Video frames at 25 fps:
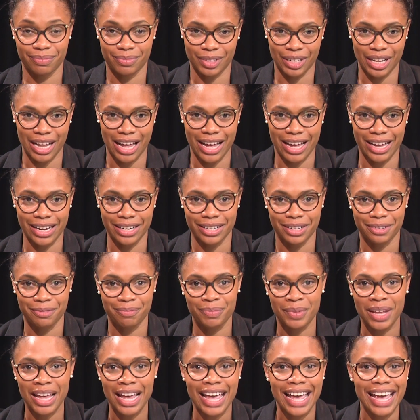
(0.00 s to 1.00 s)
lied.
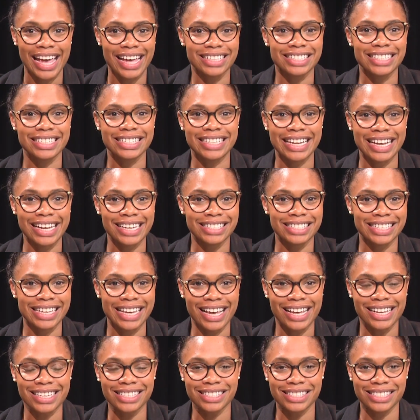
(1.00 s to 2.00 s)
And today's
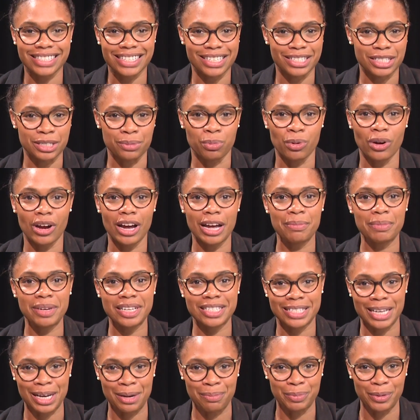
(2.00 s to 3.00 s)
guest is a prime
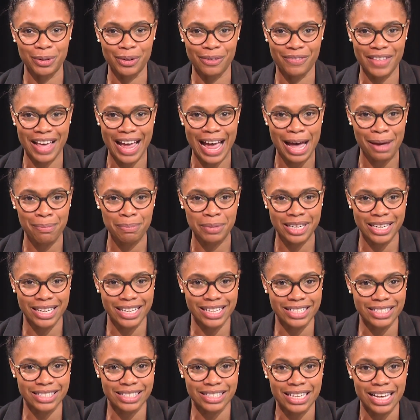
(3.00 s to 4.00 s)
example of the
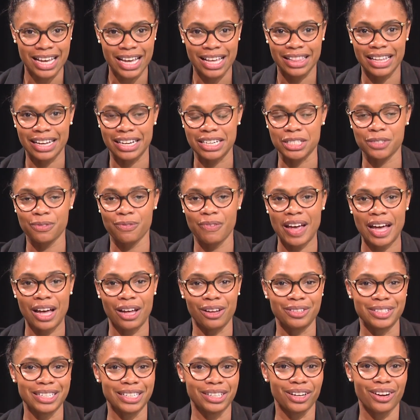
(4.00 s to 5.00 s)
happiness that is
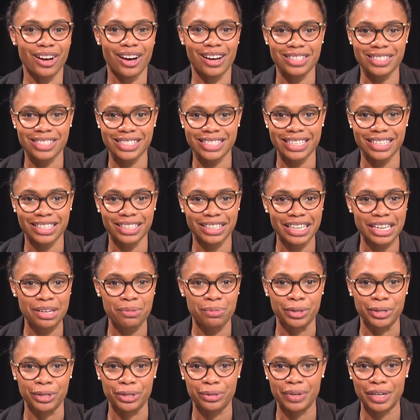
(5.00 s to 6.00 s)
found in constantly
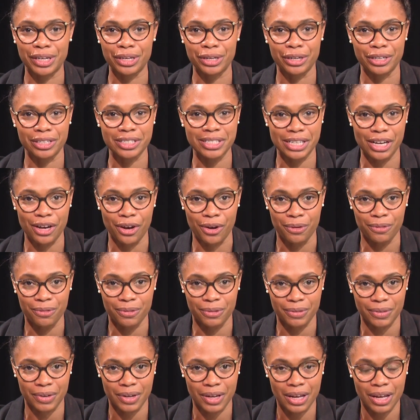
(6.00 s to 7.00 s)
renewing
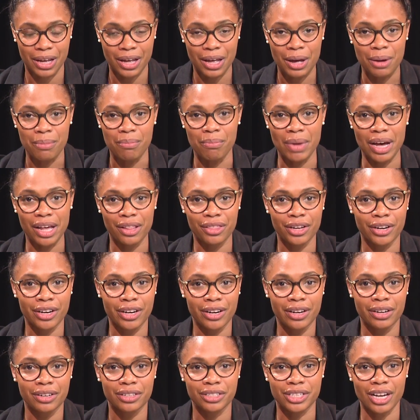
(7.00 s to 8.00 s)
yourself.
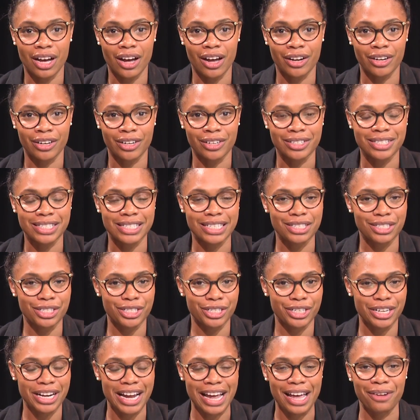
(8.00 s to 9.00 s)
Mother, daughter,
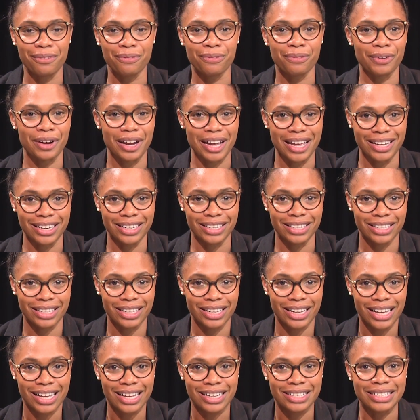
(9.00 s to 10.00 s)
sister, and friend,
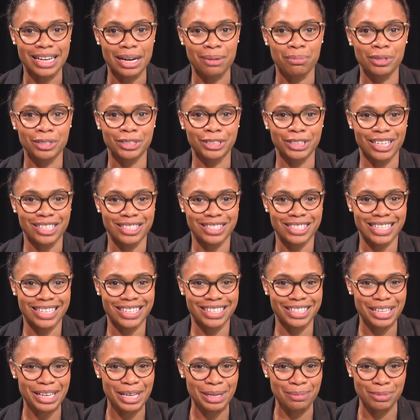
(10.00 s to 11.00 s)
Debra
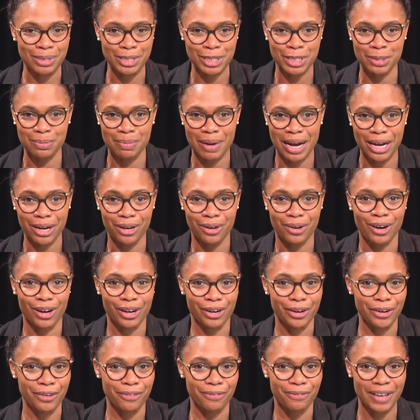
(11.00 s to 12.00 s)
Johnson keeps a smile
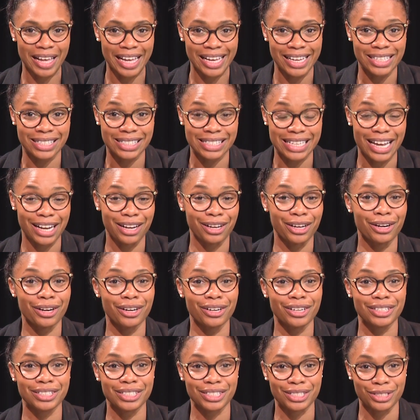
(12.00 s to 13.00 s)
on her face and
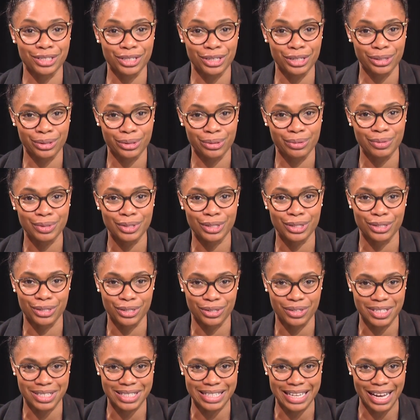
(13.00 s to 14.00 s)
encourages you to
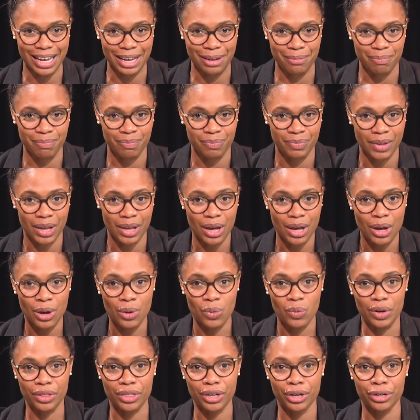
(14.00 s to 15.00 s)
do the same.
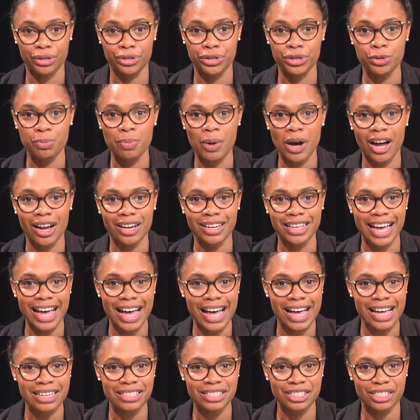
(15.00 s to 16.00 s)
With her new
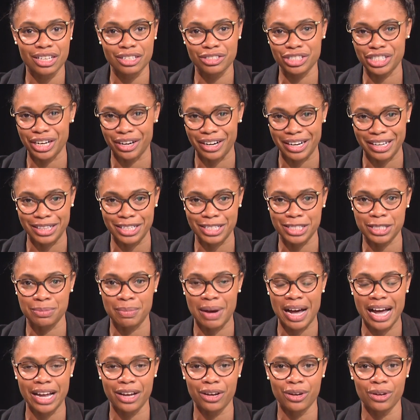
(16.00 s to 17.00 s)
podcast, Sharing the
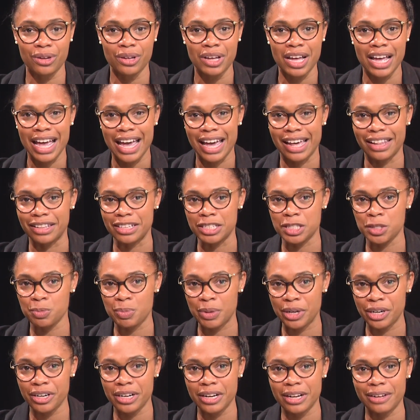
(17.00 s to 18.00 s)
Smile and the
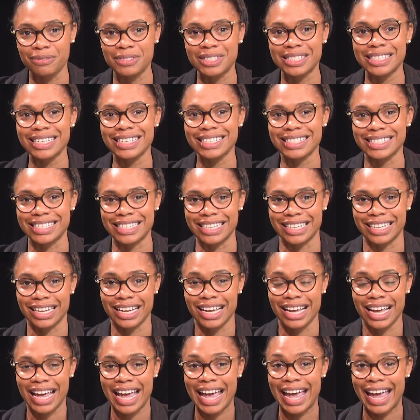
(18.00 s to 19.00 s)
Spirit of 60,
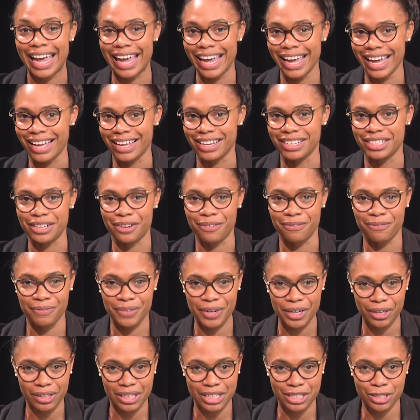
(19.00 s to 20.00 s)
and a
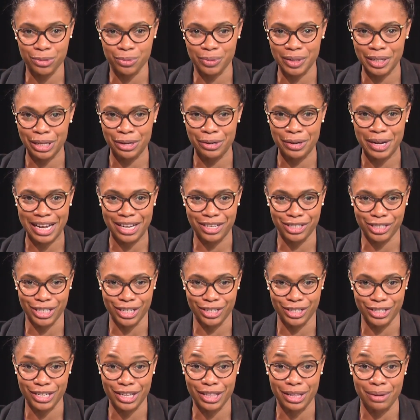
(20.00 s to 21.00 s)
fearless
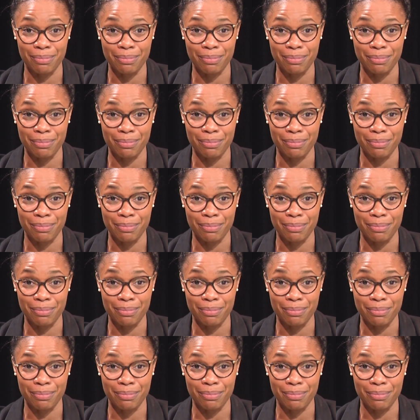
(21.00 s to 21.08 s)
relocation to the